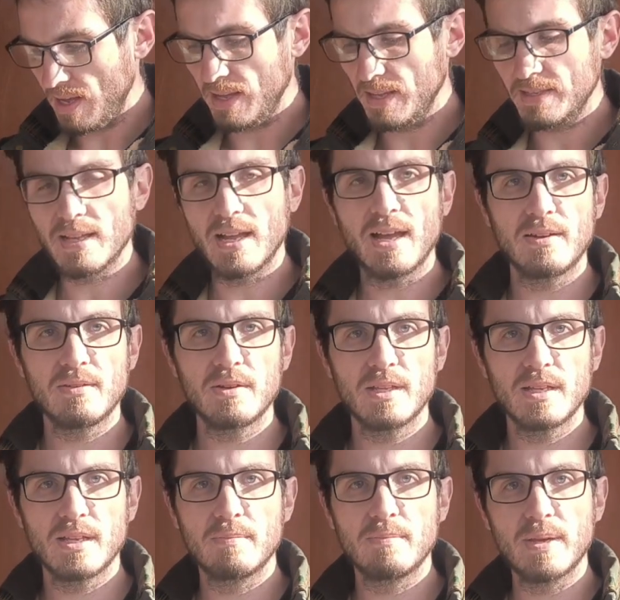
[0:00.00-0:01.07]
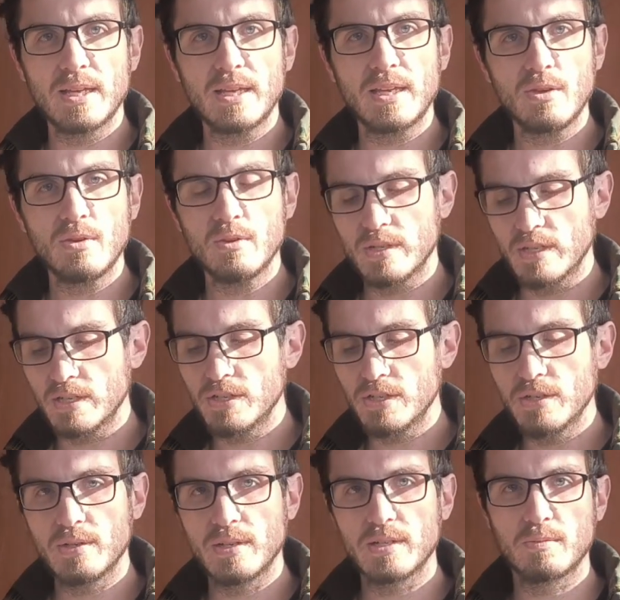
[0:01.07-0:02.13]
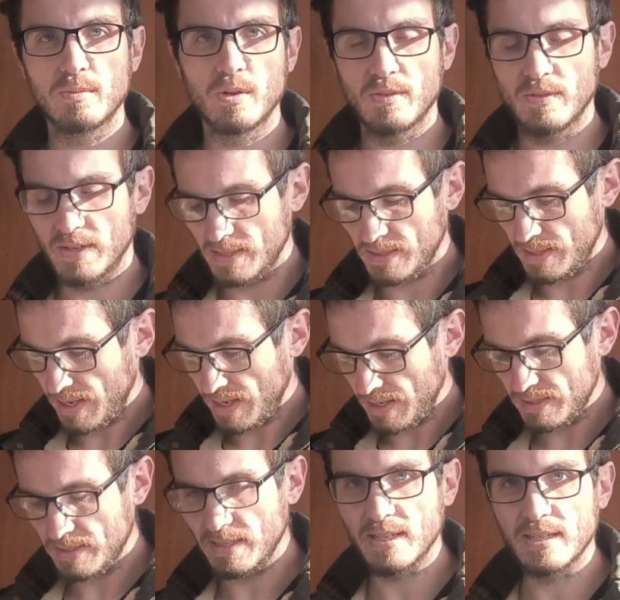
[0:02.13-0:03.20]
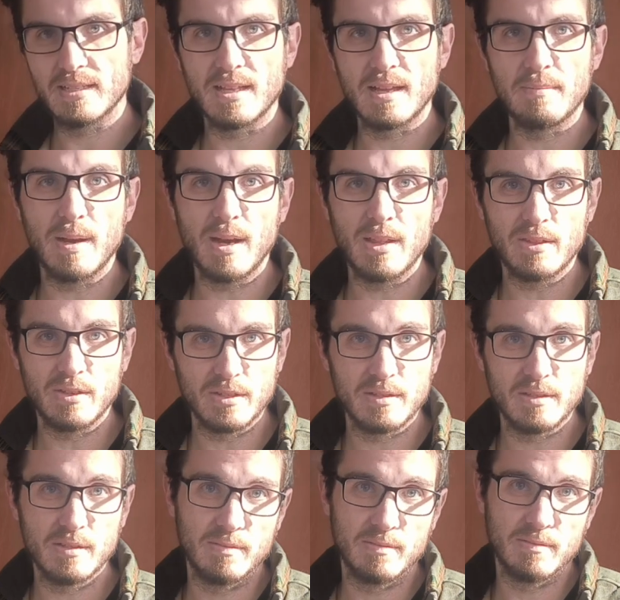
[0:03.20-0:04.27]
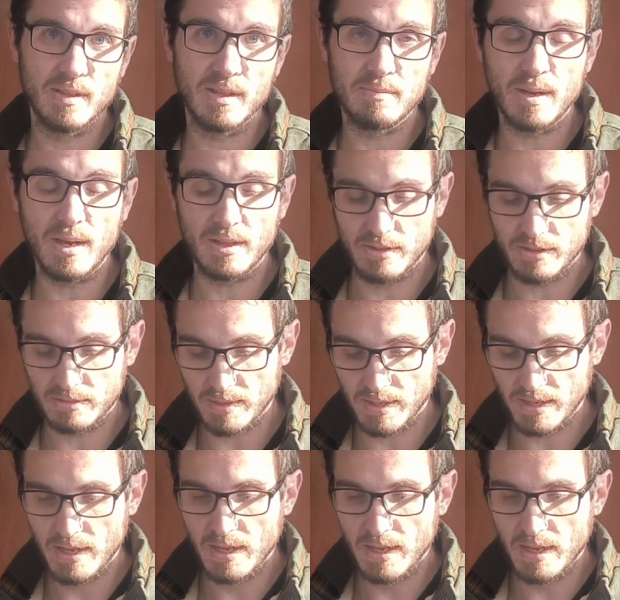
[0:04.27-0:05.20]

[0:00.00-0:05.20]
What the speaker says: It's not really a big, huge issue. It's more of an aesthetics thing that bothers me.